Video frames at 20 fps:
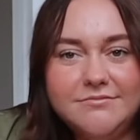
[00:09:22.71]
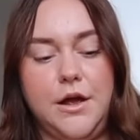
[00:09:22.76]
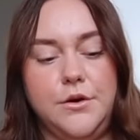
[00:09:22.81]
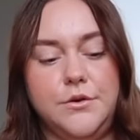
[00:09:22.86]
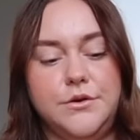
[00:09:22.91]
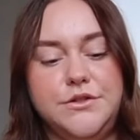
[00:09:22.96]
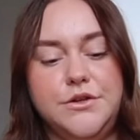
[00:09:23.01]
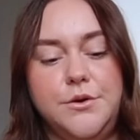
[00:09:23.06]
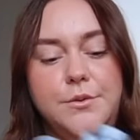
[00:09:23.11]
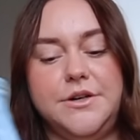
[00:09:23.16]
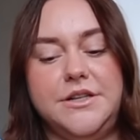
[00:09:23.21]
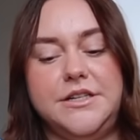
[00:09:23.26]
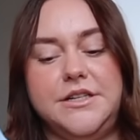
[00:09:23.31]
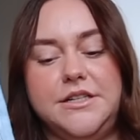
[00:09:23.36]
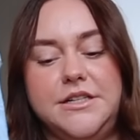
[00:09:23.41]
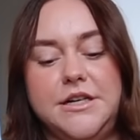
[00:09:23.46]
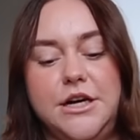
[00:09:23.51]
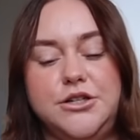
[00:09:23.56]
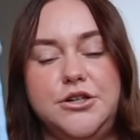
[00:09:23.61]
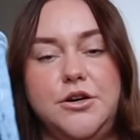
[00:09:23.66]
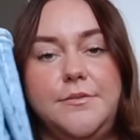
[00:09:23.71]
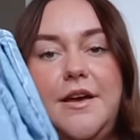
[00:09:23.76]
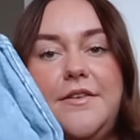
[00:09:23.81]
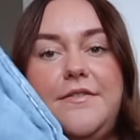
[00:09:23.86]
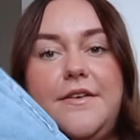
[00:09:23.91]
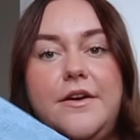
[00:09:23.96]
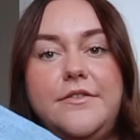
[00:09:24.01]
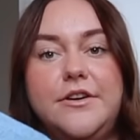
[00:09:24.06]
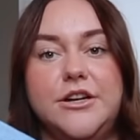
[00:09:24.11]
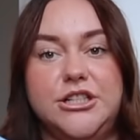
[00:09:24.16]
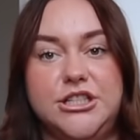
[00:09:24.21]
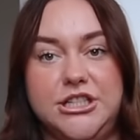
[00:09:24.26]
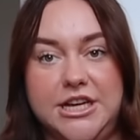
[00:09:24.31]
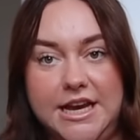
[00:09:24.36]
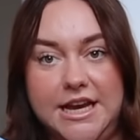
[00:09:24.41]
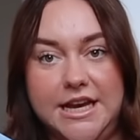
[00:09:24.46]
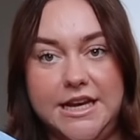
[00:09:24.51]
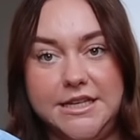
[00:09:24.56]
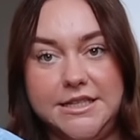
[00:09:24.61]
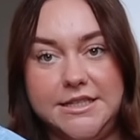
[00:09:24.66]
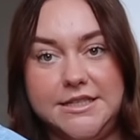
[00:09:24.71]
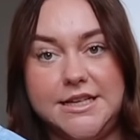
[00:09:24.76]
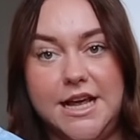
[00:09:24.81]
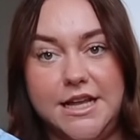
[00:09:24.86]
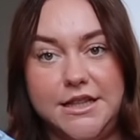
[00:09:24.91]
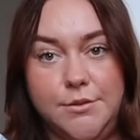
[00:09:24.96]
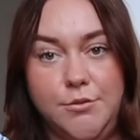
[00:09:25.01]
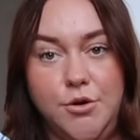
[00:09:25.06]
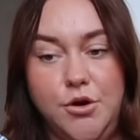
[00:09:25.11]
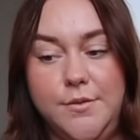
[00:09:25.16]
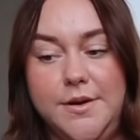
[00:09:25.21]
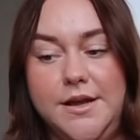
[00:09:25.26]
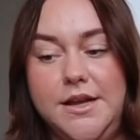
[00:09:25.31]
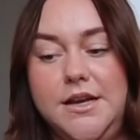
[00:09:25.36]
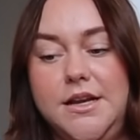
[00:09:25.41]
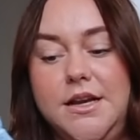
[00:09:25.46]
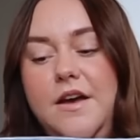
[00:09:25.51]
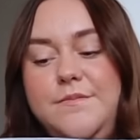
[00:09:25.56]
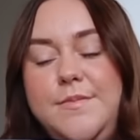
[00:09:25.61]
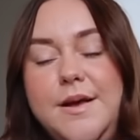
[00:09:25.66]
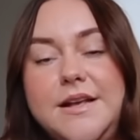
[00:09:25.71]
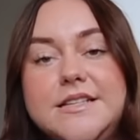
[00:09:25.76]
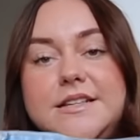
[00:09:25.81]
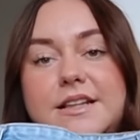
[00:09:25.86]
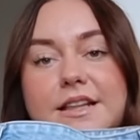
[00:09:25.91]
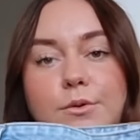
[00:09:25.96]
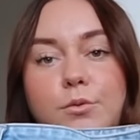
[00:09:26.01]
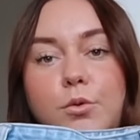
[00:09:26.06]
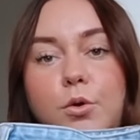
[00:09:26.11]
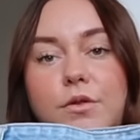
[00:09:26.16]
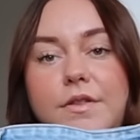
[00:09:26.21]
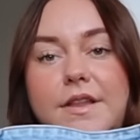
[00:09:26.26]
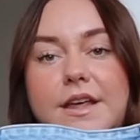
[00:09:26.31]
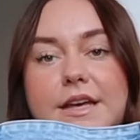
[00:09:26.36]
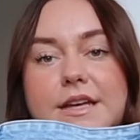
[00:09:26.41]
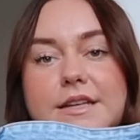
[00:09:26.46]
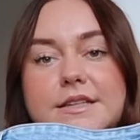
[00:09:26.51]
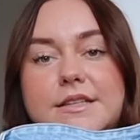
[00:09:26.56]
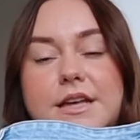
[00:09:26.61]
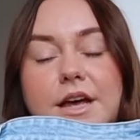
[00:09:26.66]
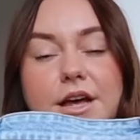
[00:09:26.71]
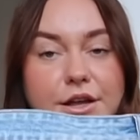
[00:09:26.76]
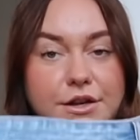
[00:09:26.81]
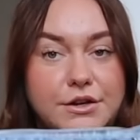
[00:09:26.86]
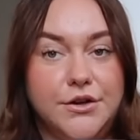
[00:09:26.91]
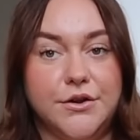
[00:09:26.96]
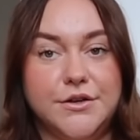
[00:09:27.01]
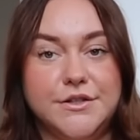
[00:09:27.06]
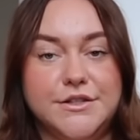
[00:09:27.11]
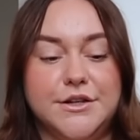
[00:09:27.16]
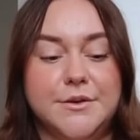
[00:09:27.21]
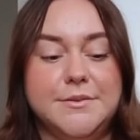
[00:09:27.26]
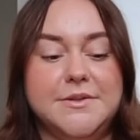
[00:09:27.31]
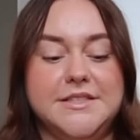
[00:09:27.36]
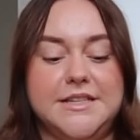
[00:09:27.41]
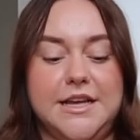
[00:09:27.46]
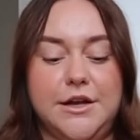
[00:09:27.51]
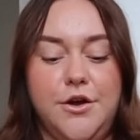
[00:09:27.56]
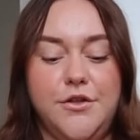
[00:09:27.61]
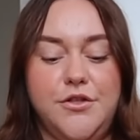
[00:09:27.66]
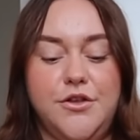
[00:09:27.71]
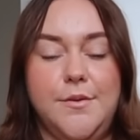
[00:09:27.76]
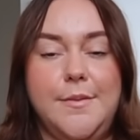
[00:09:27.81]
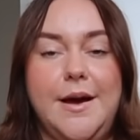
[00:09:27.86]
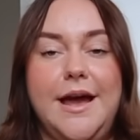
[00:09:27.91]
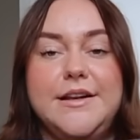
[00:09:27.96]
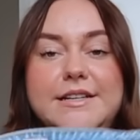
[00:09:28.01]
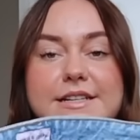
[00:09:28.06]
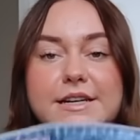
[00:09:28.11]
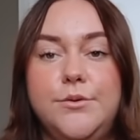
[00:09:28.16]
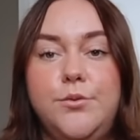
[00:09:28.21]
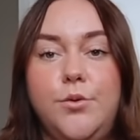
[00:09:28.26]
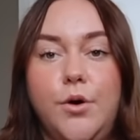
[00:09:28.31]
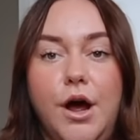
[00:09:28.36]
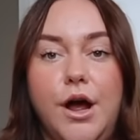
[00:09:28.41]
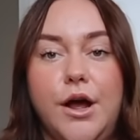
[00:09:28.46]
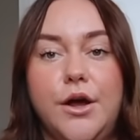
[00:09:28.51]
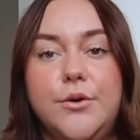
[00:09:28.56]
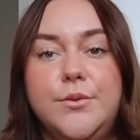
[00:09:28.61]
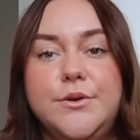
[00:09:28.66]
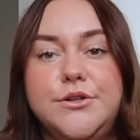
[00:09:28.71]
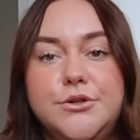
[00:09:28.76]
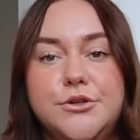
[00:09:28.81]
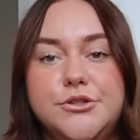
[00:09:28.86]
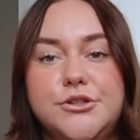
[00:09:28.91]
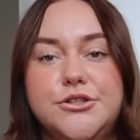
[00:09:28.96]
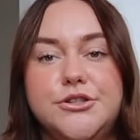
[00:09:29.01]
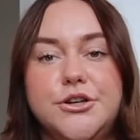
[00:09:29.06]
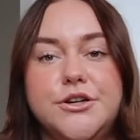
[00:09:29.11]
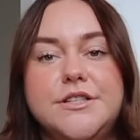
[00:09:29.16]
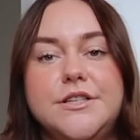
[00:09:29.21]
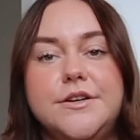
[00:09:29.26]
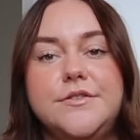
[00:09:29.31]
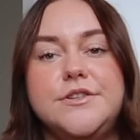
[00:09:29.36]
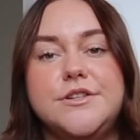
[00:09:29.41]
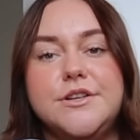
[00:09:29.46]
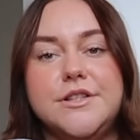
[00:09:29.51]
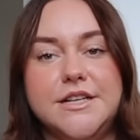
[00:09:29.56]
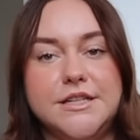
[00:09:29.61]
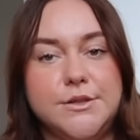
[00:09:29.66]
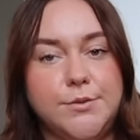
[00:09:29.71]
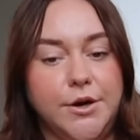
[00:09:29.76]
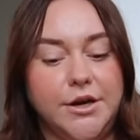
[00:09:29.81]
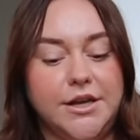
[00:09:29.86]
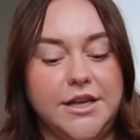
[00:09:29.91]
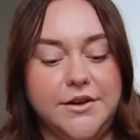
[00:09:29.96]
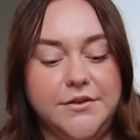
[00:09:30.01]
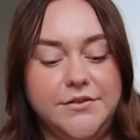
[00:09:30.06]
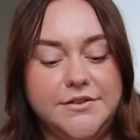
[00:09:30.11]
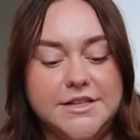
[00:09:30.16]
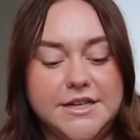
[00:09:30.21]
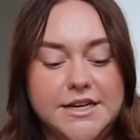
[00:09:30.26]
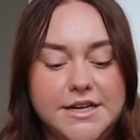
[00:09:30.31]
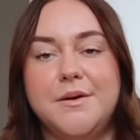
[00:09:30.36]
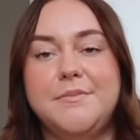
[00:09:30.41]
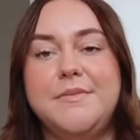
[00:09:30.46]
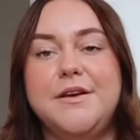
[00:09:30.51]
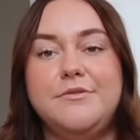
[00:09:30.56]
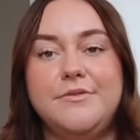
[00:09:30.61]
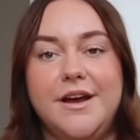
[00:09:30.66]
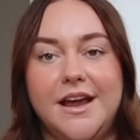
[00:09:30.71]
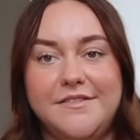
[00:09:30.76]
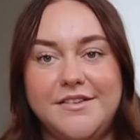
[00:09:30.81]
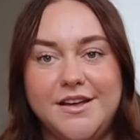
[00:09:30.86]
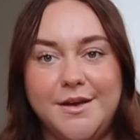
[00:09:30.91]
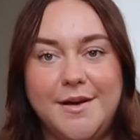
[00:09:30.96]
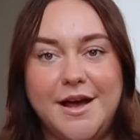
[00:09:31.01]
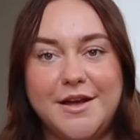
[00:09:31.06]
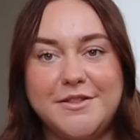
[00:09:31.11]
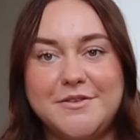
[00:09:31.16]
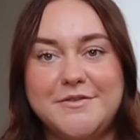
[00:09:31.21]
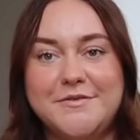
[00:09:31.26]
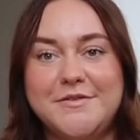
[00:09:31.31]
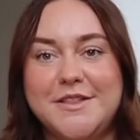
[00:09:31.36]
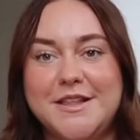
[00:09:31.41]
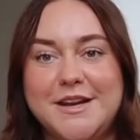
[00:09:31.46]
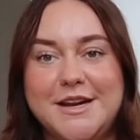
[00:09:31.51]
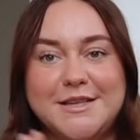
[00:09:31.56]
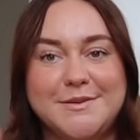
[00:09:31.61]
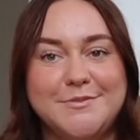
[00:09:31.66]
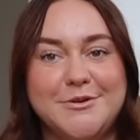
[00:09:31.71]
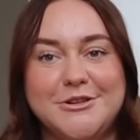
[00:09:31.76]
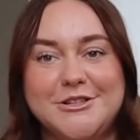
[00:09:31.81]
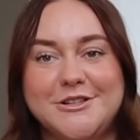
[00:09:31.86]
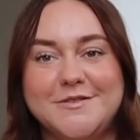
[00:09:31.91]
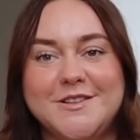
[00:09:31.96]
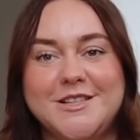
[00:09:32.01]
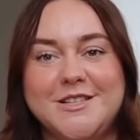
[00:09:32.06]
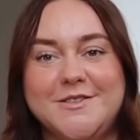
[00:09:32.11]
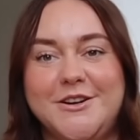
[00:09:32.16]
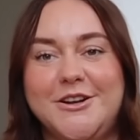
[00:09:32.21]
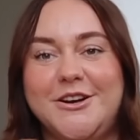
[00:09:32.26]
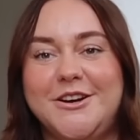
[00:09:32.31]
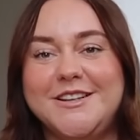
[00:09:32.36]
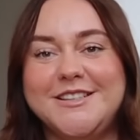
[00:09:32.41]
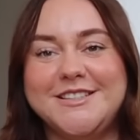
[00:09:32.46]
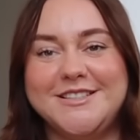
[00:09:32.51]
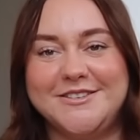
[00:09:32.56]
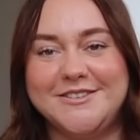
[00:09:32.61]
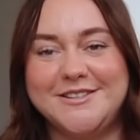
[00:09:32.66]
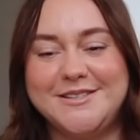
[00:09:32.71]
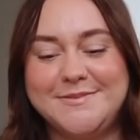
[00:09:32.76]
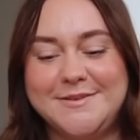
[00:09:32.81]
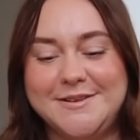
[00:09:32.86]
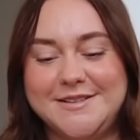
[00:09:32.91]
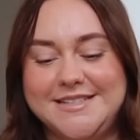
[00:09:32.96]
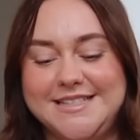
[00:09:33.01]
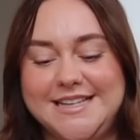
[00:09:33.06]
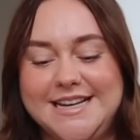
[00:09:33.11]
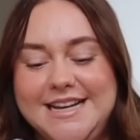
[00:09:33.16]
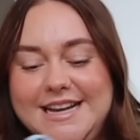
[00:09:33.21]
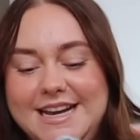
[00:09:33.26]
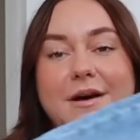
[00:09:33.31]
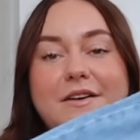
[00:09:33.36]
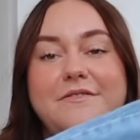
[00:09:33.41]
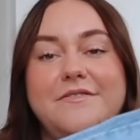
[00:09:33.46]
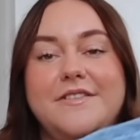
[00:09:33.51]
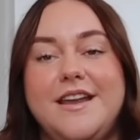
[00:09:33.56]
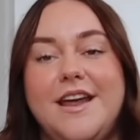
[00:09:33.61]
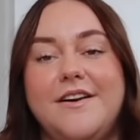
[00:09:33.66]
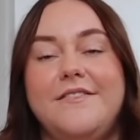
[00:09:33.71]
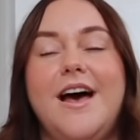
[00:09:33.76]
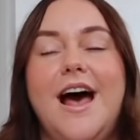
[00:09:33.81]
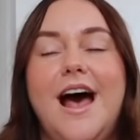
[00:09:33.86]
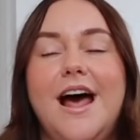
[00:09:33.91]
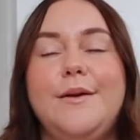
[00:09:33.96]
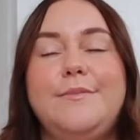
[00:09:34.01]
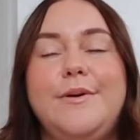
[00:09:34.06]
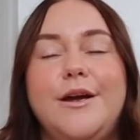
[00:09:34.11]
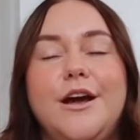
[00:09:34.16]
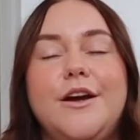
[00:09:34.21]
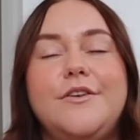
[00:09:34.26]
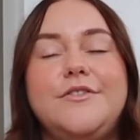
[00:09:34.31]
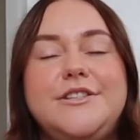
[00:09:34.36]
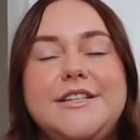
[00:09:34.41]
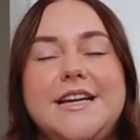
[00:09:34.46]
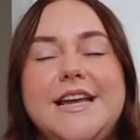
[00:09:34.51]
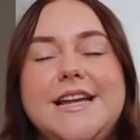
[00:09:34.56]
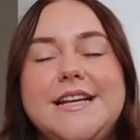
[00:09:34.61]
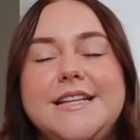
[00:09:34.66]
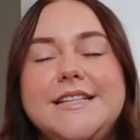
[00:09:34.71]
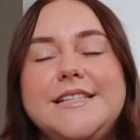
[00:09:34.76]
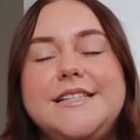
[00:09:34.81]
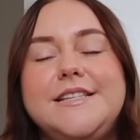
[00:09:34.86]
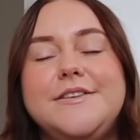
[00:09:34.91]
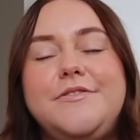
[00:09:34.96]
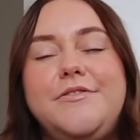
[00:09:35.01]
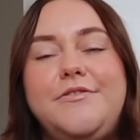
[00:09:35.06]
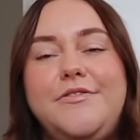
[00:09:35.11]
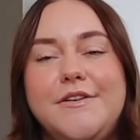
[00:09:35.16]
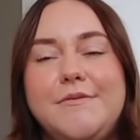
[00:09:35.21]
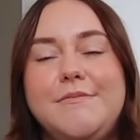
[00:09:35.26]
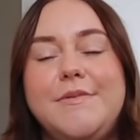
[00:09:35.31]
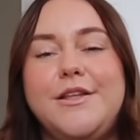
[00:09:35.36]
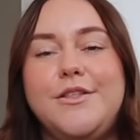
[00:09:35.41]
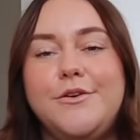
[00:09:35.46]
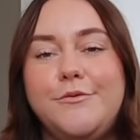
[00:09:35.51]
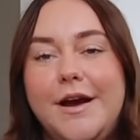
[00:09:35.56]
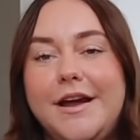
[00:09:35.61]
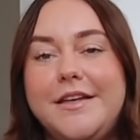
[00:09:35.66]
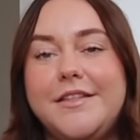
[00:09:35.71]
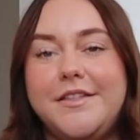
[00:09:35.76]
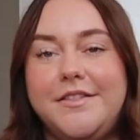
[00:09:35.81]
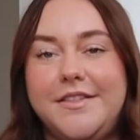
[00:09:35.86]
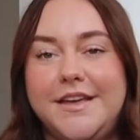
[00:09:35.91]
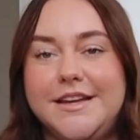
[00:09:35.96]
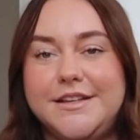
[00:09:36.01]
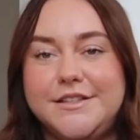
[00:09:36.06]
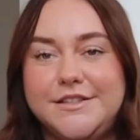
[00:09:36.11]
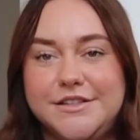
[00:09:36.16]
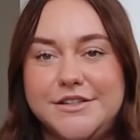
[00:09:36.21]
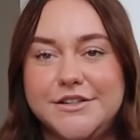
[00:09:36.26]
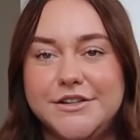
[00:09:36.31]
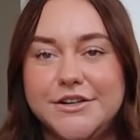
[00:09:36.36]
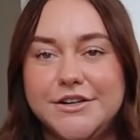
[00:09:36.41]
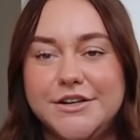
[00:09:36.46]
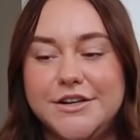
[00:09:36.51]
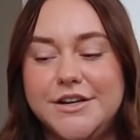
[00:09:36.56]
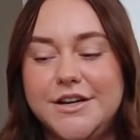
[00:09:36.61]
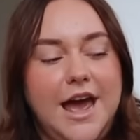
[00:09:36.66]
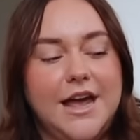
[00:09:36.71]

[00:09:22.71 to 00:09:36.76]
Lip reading: I also wanted to touch on my favorite jeans at the moment. I've basically worn these non-stop since I got them. I did work with George and Joseph, so these were gifted. But me raving about them for the next portion of this video is not sponsored. I've never had a pair of jeans fit me the way that these do.